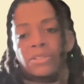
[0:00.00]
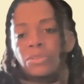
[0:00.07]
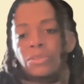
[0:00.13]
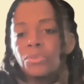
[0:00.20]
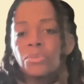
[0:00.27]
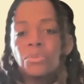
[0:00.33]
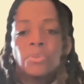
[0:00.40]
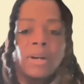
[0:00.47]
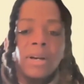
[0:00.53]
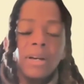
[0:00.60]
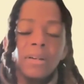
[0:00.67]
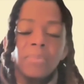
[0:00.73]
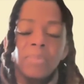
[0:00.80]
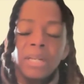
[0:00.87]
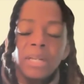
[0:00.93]
to
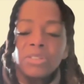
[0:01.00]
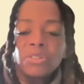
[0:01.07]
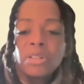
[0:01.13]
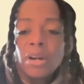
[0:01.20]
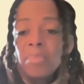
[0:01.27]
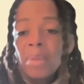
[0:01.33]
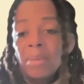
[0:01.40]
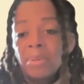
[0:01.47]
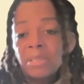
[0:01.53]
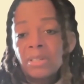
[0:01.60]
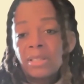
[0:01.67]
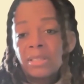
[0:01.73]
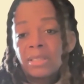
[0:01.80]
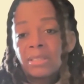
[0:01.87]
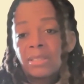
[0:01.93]
making sure that our babies
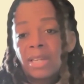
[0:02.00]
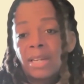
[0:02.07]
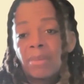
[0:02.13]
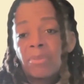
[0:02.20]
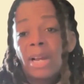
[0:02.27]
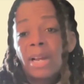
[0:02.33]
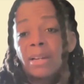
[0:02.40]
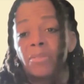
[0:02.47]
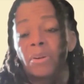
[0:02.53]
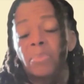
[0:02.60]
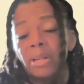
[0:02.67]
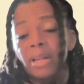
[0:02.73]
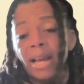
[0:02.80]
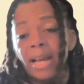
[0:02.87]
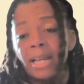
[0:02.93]
we're not
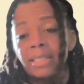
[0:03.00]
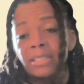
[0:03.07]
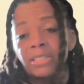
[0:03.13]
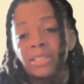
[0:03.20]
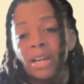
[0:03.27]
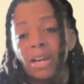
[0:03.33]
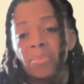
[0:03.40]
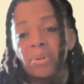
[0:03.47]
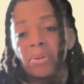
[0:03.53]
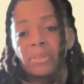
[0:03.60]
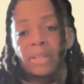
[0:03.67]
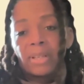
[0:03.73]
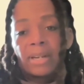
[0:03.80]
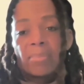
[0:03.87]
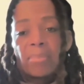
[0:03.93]
criminalized in
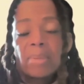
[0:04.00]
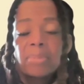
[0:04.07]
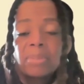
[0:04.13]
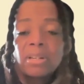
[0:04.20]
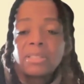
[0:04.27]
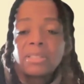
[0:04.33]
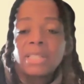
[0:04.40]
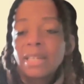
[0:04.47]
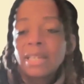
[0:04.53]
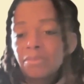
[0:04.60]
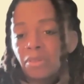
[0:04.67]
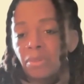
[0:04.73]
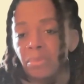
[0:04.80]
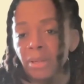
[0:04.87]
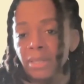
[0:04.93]
childbirth, and our babies are not
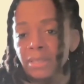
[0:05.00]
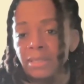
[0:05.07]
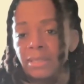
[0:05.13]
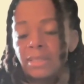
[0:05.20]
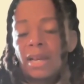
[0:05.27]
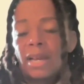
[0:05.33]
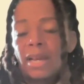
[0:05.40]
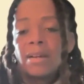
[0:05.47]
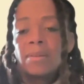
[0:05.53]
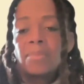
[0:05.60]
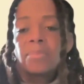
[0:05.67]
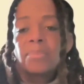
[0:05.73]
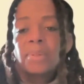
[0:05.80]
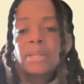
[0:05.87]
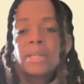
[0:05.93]
taken from us
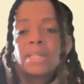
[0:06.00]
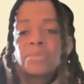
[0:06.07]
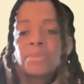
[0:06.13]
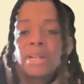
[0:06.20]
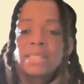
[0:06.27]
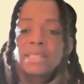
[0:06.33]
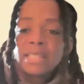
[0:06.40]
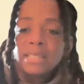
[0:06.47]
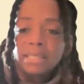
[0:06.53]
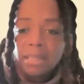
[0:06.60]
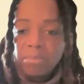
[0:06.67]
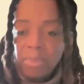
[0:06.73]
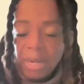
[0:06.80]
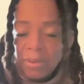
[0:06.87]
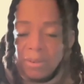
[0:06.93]
because we're not seen as
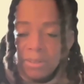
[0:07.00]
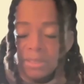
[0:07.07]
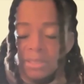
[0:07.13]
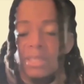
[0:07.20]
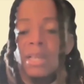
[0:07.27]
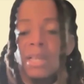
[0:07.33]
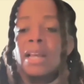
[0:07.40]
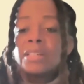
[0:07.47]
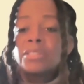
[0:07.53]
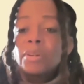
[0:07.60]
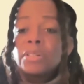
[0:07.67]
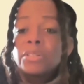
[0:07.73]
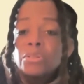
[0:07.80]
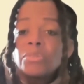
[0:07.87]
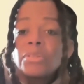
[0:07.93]
good parents.
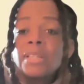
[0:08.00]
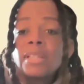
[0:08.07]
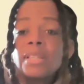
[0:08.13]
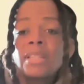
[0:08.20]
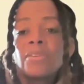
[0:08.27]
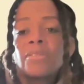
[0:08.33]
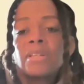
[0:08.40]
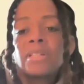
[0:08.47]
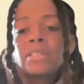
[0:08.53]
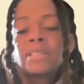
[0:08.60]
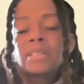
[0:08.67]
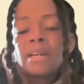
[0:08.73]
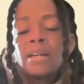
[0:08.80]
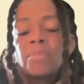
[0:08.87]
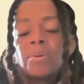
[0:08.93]
So I do think that there
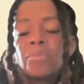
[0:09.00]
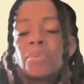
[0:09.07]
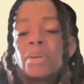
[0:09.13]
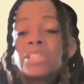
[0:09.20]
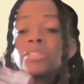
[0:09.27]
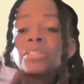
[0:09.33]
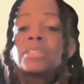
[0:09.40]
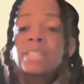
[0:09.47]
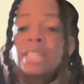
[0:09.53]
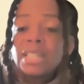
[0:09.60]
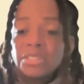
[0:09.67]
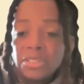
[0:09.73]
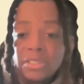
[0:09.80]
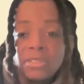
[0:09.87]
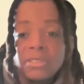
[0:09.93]
is a
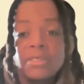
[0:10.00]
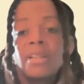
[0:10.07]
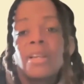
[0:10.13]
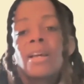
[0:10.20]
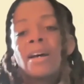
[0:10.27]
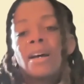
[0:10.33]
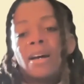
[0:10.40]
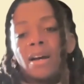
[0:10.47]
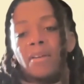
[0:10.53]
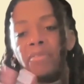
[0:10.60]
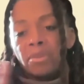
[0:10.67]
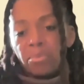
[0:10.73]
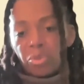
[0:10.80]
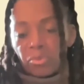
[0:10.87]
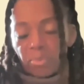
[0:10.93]
racialization
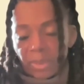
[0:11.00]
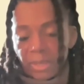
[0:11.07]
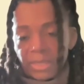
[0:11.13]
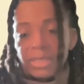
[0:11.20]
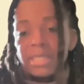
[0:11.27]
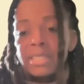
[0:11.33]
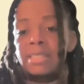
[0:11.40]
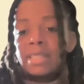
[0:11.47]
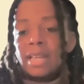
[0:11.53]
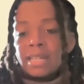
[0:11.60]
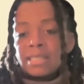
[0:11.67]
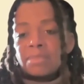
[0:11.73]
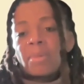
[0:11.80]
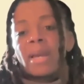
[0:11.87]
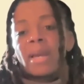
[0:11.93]
of the movements. At least
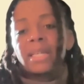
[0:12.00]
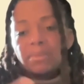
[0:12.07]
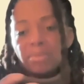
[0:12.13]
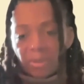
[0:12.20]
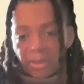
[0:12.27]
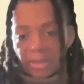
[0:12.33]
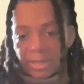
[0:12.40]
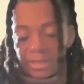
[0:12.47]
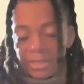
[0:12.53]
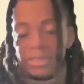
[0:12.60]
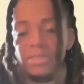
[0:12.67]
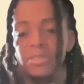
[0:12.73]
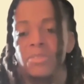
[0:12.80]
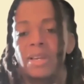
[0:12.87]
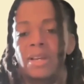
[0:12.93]
that is my experience.
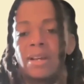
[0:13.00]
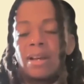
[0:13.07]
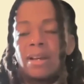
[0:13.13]
And so